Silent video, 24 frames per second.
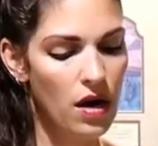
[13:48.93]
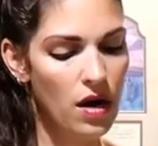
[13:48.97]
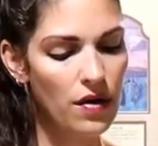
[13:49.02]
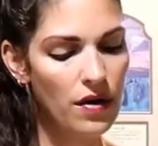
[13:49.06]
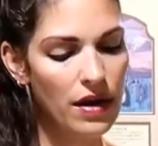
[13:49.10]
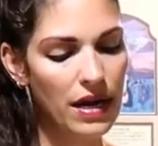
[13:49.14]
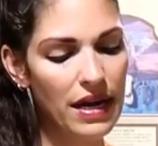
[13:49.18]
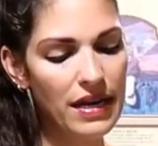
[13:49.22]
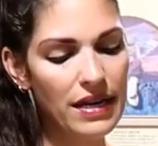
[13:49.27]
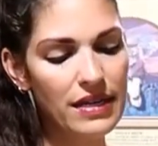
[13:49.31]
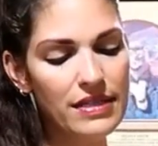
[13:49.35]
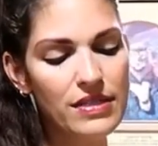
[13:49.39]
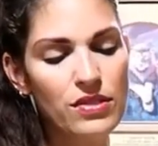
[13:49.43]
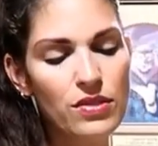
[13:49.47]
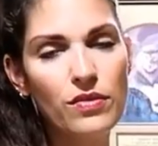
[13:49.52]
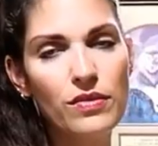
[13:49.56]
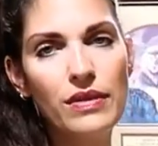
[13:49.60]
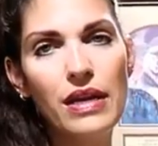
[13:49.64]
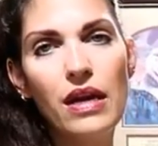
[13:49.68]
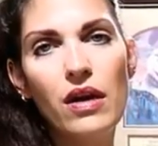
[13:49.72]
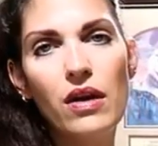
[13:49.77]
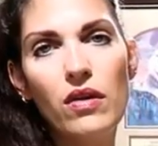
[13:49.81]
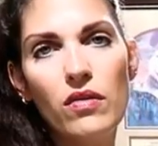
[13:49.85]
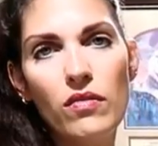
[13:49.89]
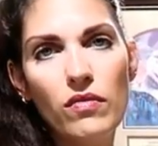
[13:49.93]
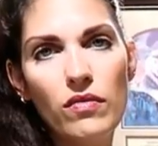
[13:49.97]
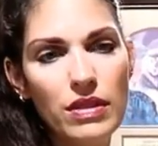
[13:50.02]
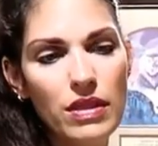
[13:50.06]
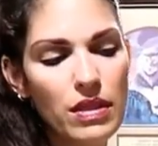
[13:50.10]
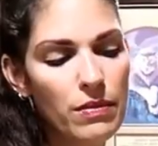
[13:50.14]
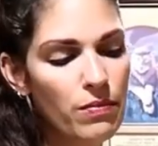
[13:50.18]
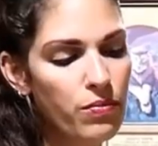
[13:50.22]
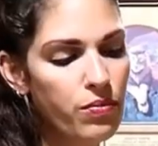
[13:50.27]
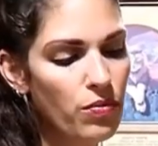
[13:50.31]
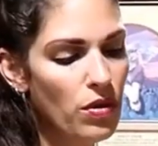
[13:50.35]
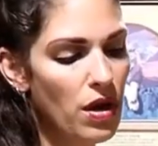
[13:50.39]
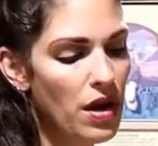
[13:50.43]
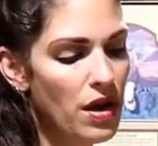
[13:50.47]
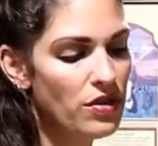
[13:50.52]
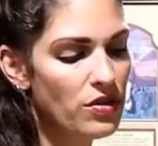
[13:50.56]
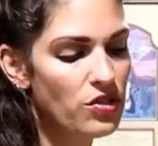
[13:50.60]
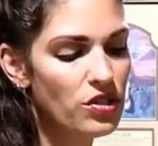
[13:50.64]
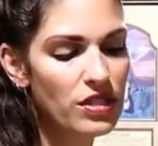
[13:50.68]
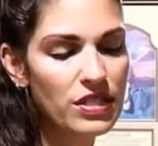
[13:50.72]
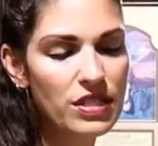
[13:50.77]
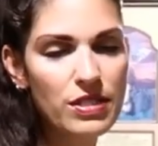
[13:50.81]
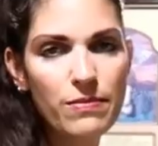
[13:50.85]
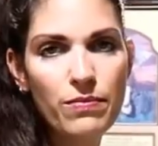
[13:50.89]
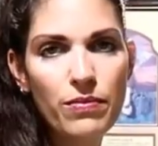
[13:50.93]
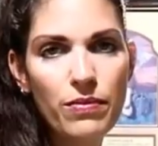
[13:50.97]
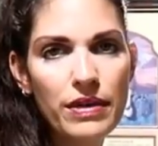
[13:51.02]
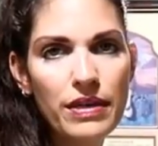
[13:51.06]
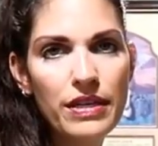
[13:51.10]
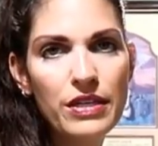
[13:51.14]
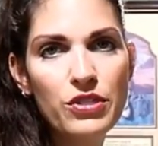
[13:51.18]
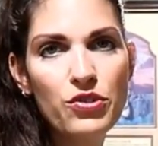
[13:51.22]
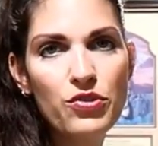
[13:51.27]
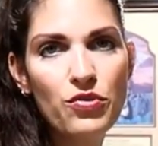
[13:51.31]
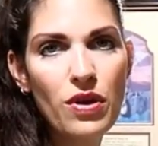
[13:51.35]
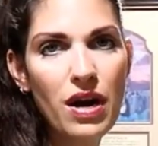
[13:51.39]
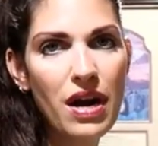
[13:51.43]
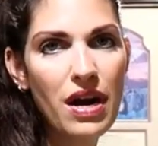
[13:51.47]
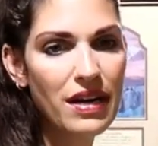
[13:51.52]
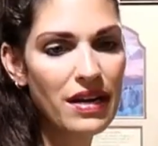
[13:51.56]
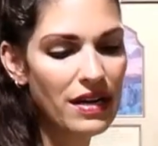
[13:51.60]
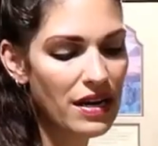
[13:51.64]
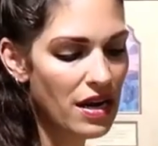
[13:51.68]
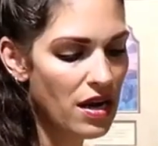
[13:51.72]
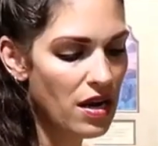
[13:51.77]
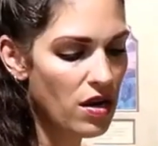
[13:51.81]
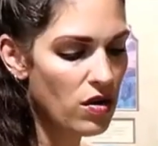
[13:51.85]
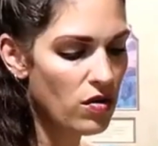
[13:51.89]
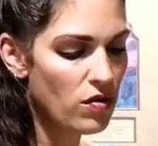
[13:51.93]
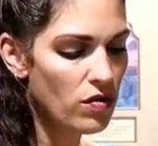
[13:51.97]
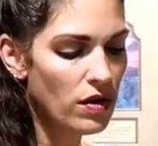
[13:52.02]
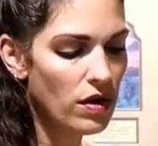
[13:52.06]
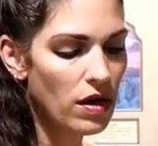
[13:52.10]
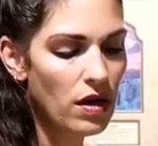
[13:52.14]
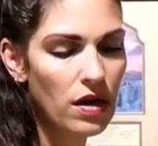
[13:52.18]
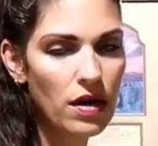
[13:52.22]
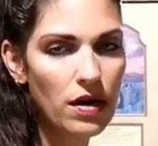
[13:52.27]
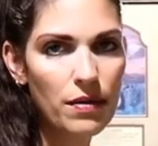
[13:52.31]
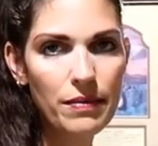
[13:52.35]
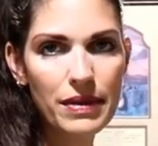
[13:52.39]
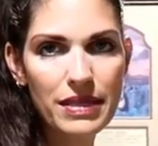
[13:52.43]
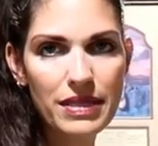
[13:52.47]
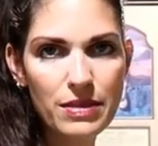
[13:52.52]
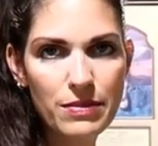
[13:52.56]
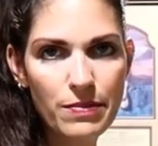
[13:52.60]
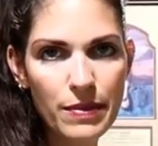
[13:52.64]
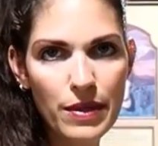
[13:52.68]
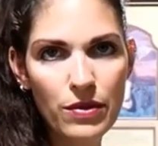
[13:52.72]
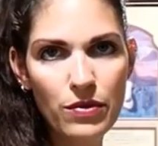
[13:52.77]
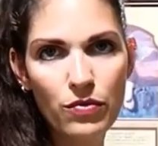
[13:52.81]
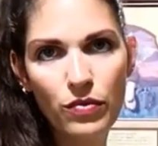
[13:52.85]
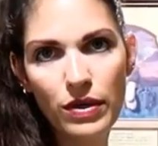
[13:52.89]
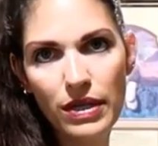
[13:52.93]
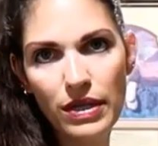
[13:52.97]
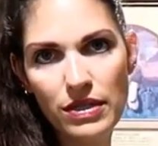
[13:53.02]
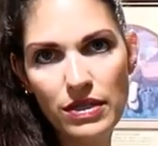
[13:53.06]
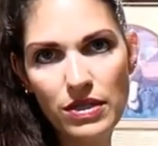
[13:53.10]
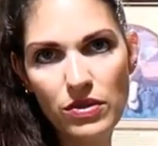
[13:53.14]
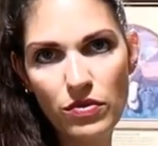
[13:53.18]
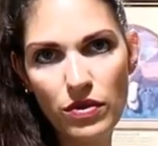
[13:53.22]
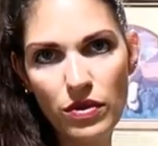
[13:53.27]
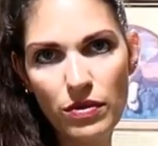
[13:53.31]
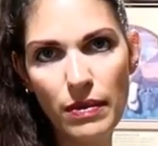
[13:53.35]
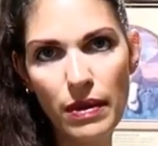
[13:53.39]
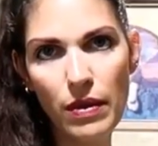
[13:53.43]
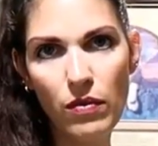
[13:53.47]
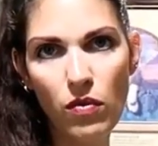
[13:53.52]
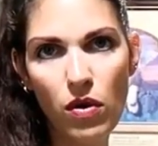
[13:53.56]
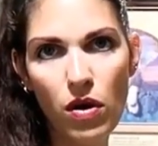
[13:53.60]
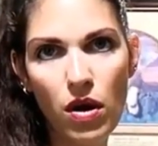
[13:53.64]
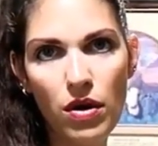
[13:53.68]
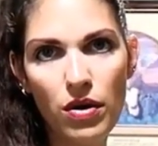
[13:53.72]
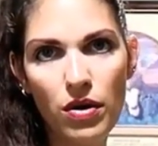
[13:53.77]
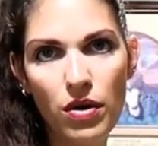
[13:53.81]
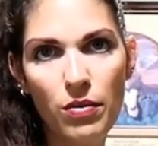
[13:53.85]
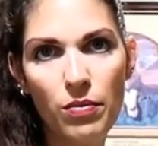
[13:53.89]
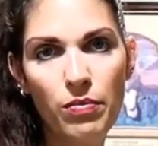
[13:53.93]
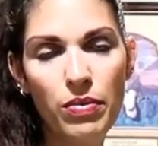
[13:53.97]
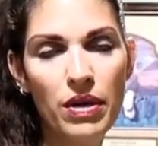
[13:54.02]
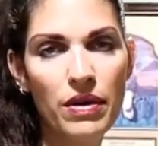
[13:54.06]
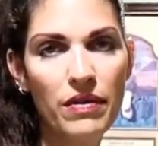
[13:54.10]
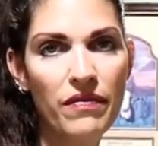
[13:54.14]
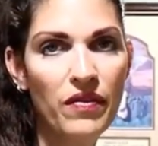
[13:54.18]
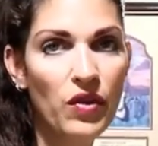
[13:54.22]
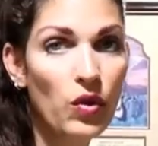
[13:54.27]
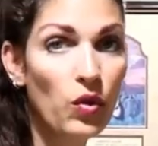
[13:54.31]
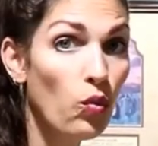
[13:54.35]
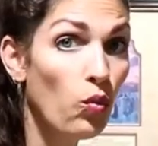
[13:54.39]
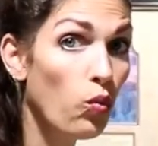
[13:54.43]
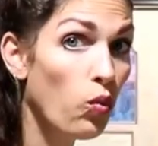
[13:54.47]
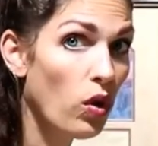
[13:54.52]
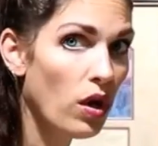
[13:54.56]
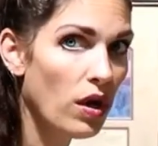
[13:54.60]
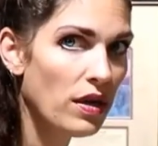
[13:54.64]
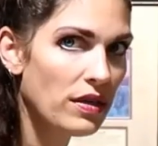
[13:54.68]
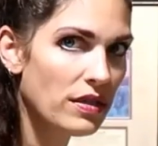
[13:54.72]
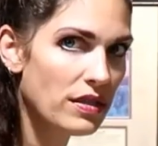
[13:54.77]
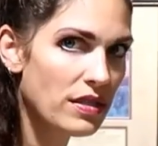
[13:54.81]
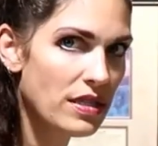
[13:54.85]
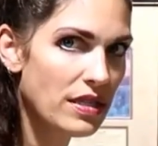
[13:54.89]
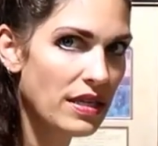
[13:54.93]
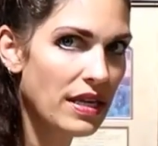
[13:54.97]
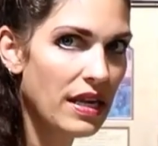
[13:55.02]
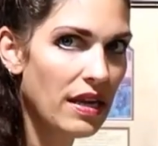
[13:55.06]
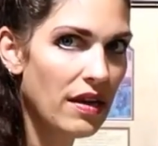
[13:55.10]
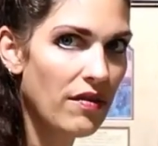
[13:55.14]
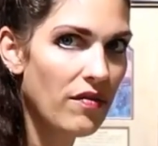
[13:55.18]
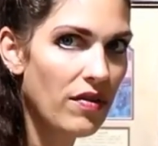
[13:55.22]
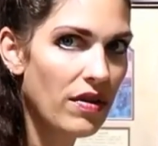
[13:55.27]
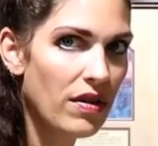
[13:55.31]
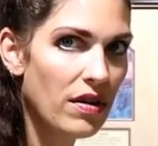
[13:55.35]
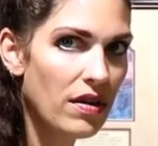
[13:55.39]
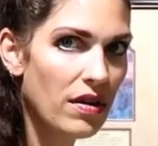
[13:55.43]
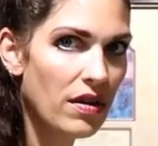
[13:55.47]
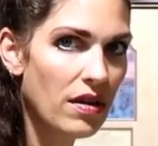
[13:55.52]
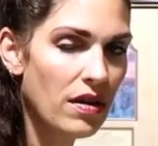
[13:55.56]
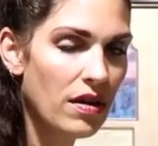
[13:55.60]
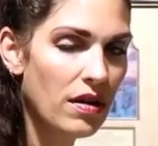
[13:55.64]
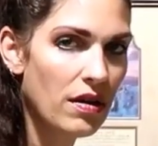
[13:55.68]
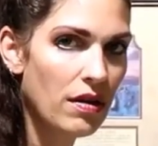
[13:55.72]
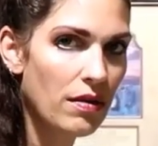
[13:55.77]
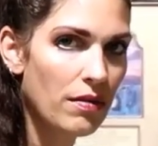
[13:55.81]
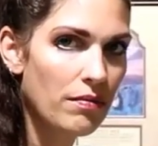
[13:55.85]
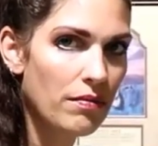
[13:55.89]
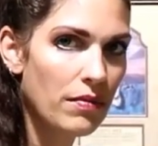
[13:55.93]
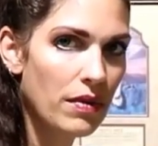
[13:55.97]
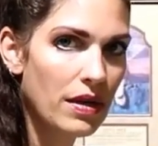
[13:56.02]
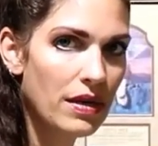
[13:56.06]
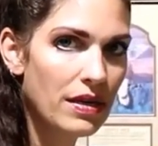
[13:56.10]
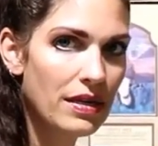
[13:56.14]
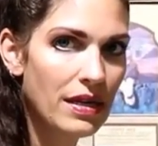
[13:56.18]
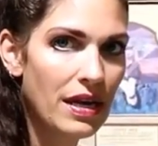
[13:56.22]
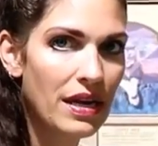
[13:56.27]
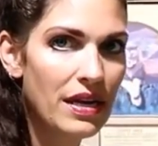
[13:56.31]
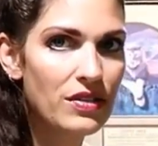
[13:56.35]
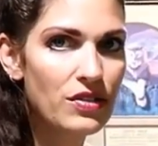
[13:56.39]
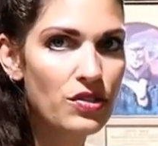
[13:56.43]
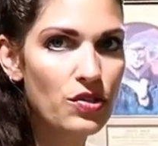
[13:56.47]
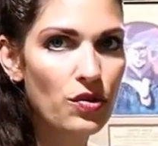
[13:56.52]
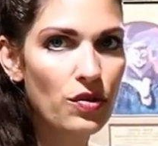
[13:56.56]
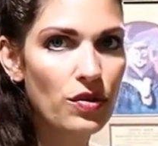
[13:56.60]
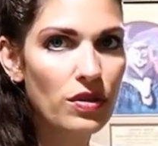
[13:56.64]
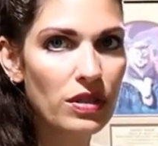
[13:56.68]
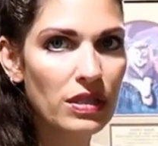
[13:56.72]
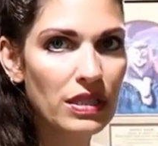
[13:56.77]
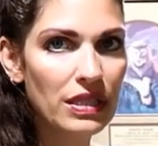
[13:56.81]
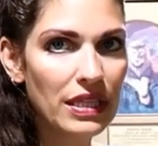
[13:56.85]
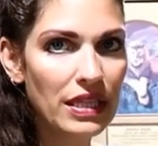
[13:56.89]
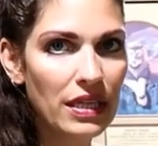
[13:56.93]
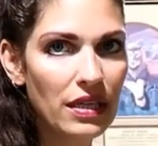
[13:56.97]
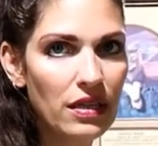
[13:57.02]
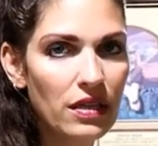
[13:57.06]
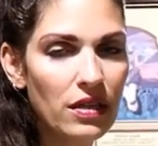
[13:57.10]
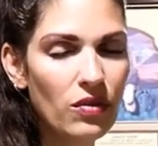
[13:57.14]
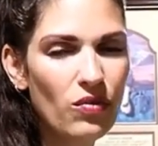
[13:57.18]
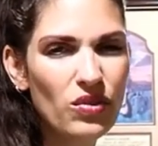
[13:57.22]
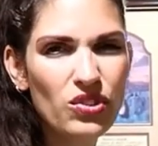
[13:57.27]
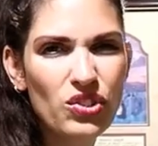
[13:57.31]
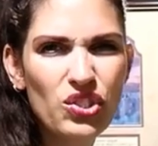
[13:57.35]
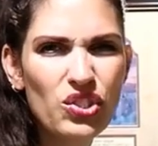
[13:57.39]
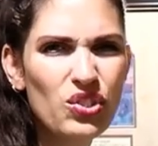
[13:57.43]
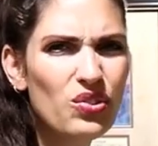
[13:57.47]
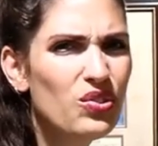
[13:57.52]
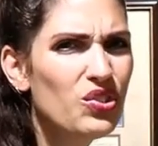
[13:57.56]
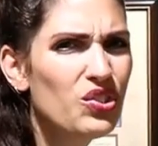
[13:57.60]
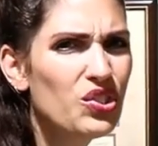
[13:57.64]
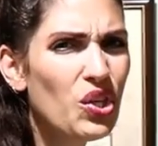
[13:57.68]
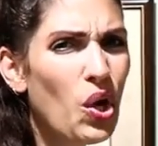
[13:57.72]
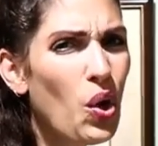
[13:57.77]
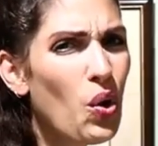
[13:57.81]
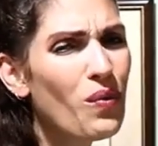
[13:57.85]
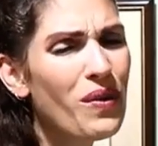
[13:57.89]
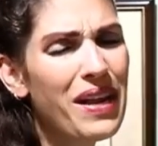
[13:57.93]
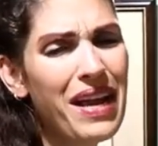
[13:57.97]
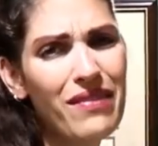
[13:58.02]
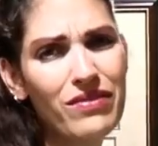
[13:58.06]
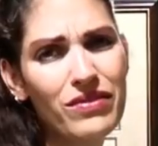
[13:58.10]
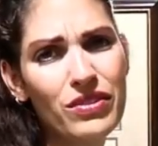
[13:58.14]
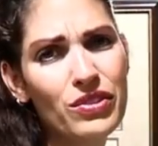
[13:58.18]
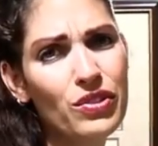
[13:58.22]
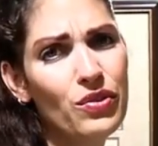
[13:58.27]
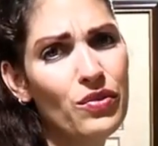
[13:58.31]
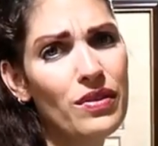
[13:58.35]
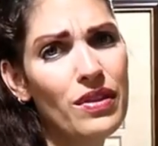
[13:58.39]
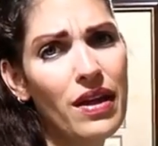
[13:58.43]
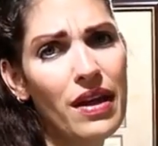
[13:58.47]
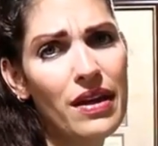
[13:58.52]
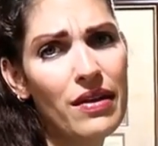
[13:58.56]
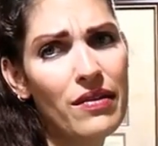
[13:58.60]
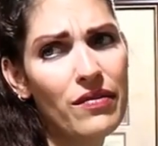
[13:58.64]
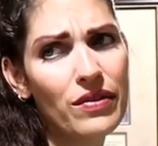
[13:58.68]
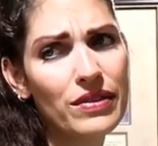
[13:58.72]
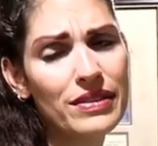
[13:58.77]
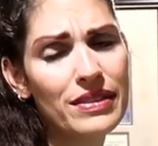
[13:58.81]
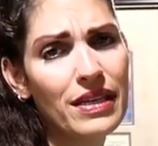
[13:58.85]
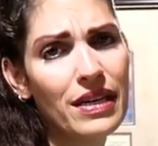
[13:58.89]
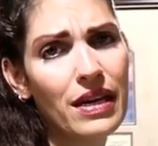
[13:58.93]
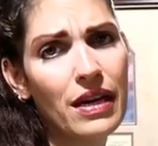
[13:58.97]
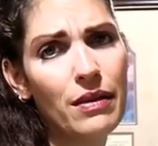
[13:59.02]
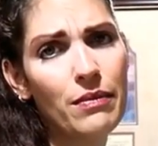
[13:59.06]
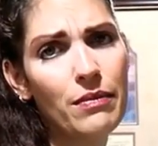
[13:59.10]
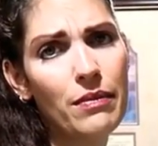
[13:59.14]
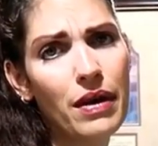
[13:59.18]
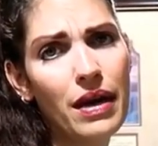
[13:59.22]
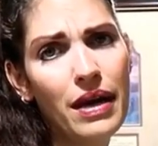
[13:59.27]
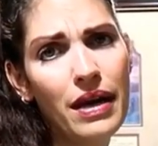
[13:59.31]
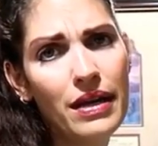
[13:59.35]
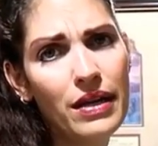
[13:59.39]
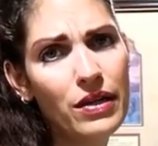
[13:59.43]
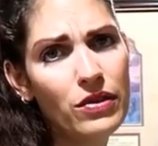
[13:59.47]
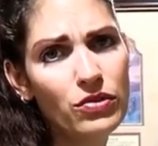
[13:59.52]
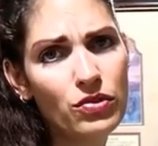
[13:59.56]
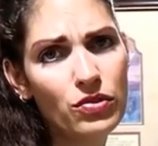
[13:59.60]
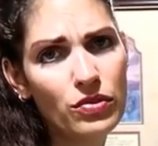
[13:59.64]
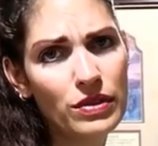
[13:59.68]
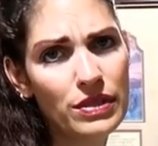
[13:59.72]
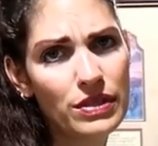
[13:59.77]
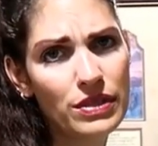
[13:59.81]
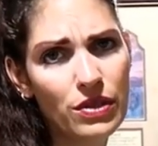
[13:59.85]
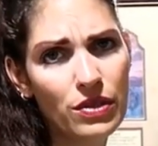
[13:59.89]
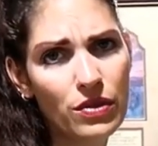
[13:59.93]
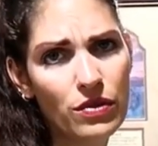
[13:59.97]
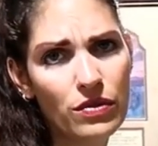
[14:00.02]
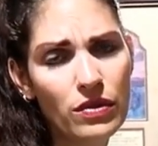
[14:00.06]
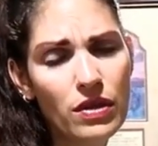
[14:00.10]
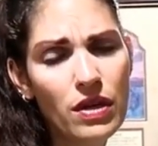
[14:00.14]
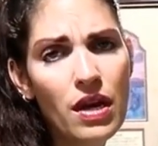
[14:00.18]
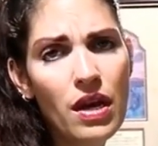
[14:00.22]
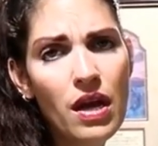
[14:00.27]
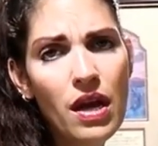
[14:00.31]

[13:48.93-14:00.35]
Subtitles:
Okay, so now with the brush, it's pretty dry now. It's been rinsed with my water, but if you want to give it a nicer clean, which you don't have to do that every time. I usually don't.